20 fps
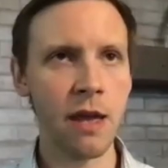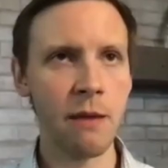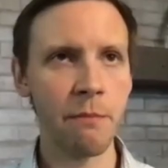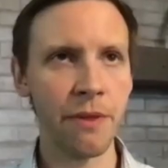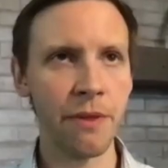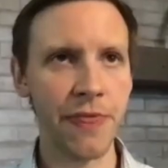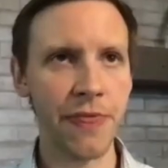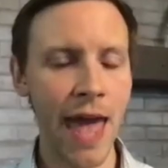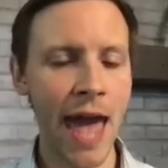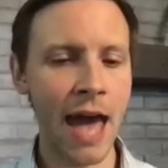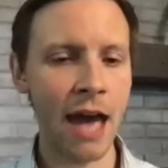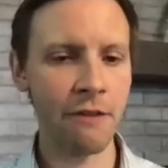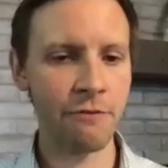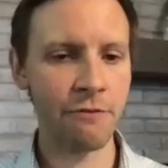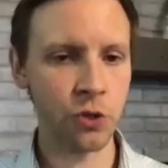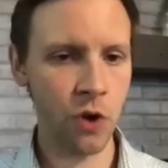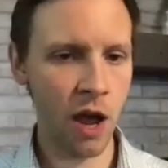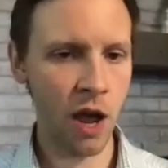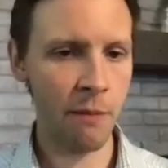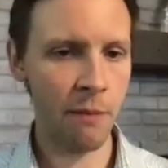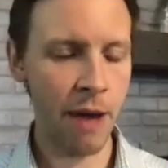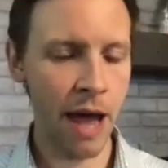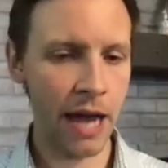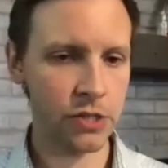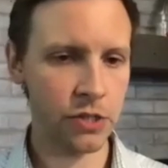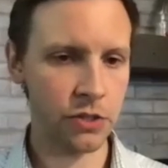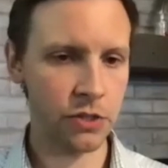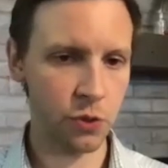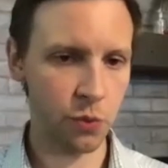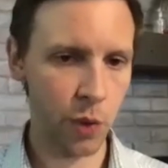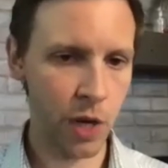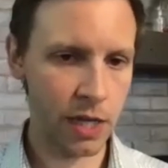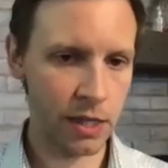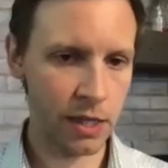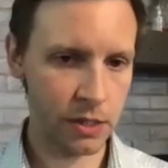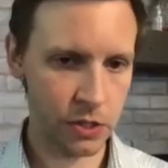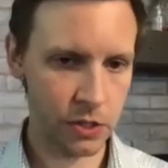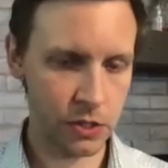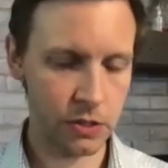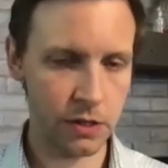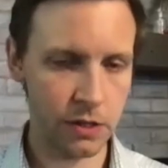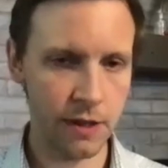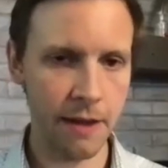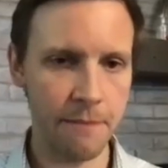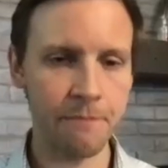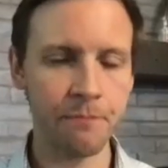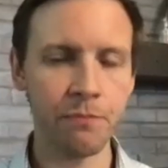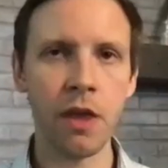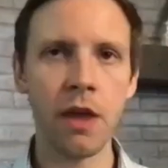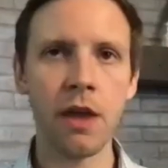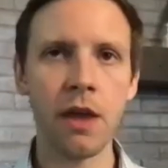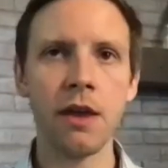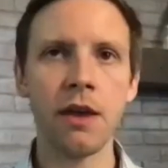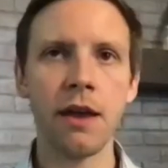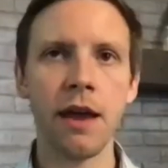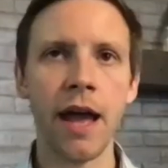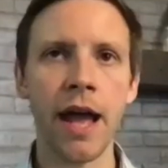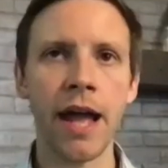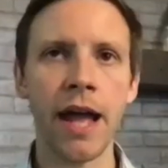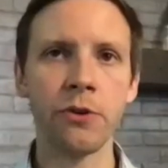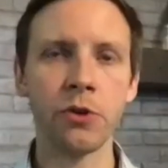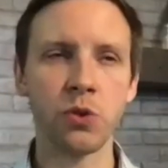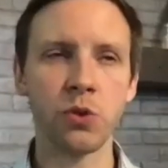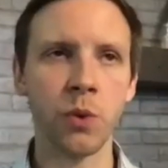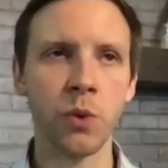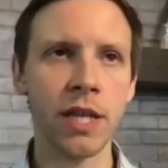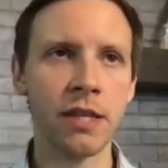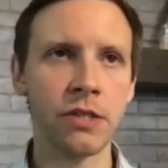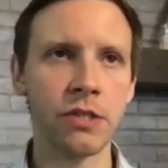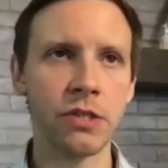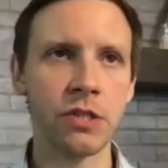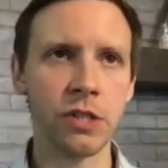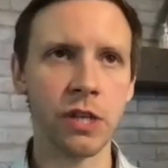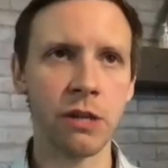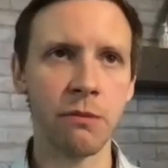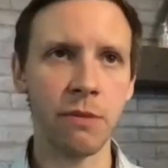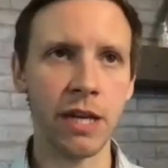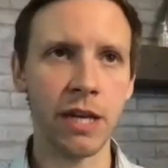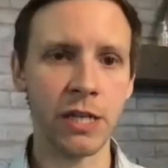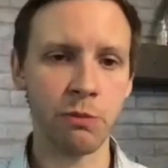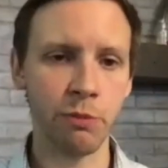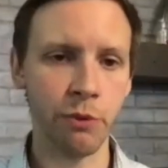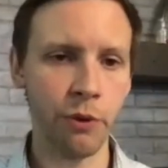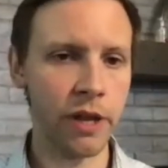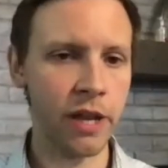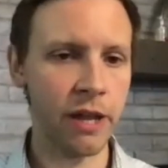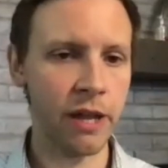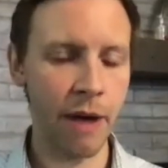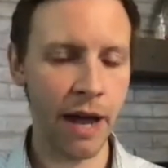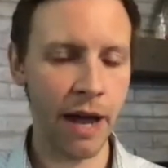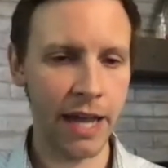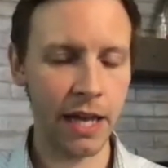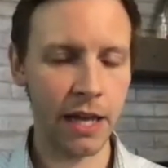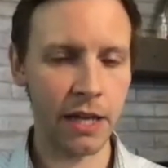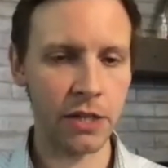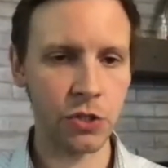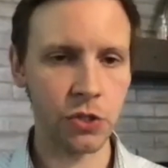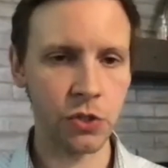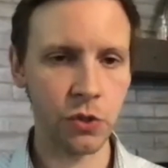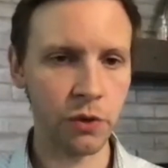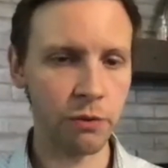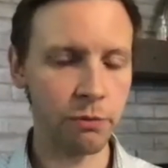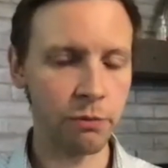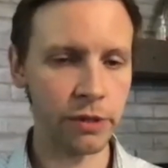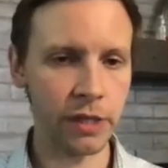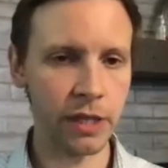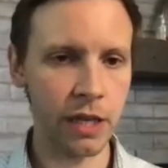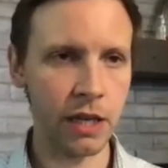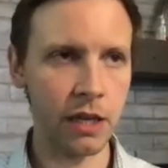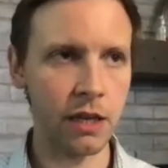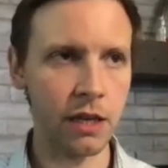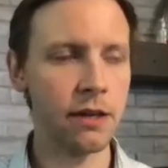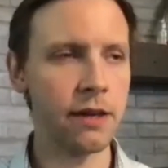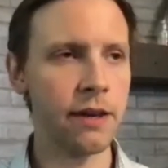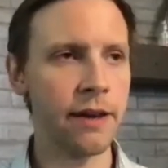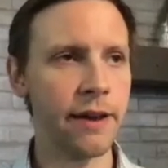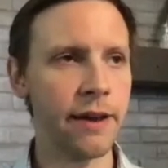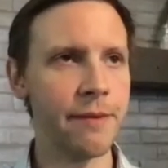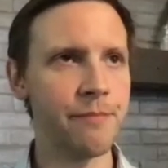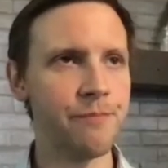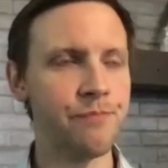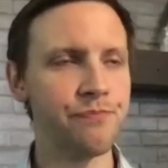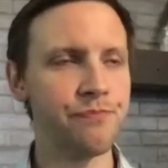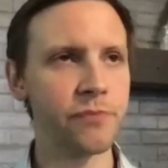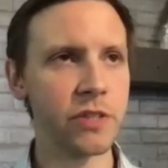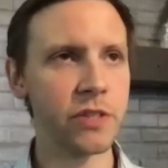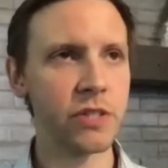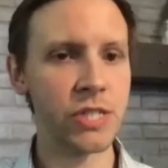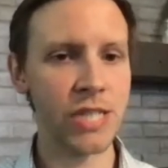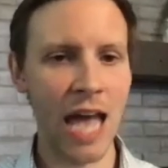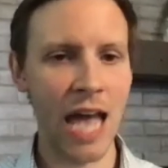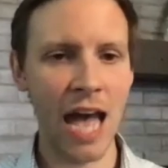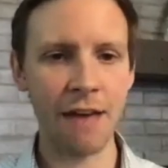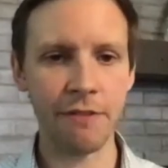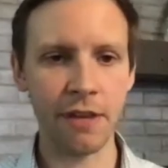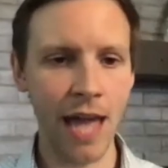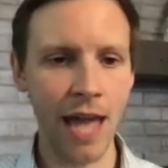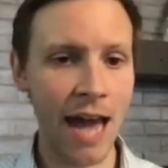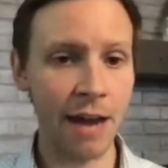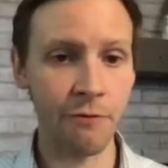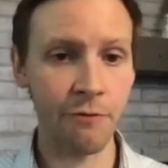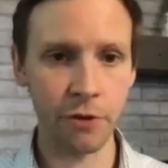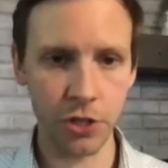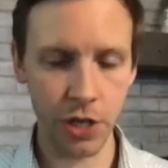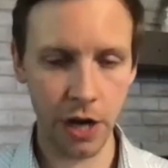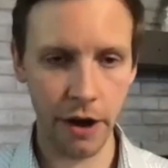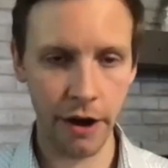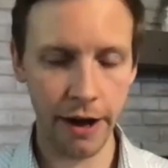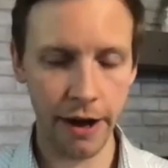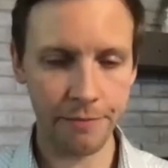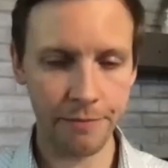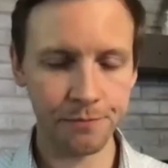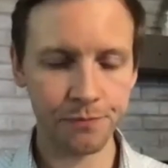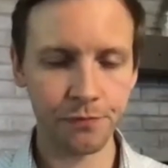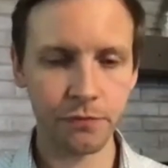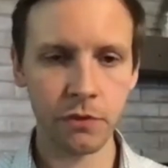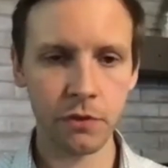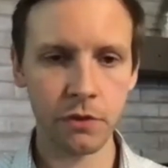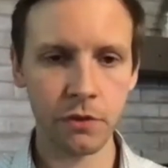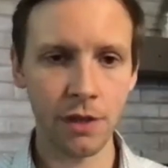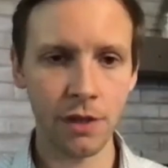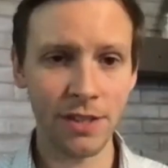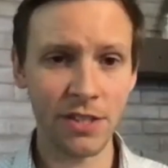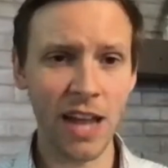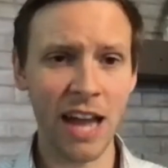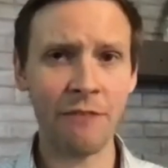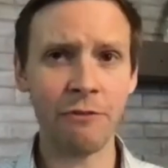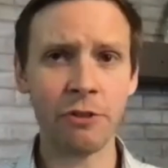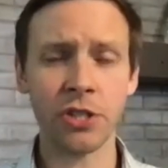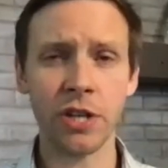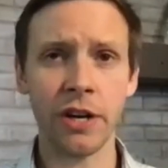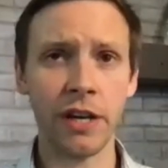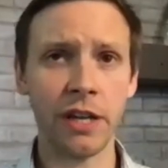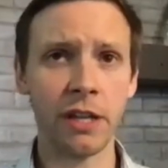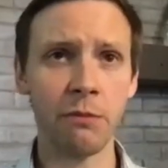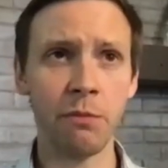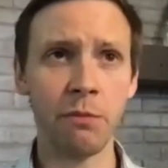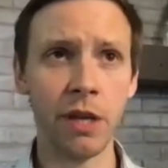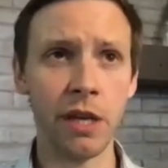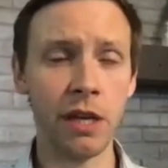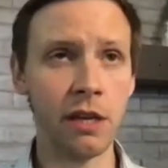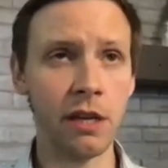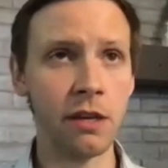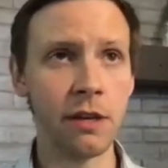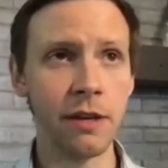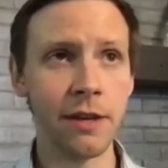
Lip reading: but they have drawbacks and there's weaknesses to them. And those weaknesses can be exploited by a suitably savvy adversary. And this adversary could be,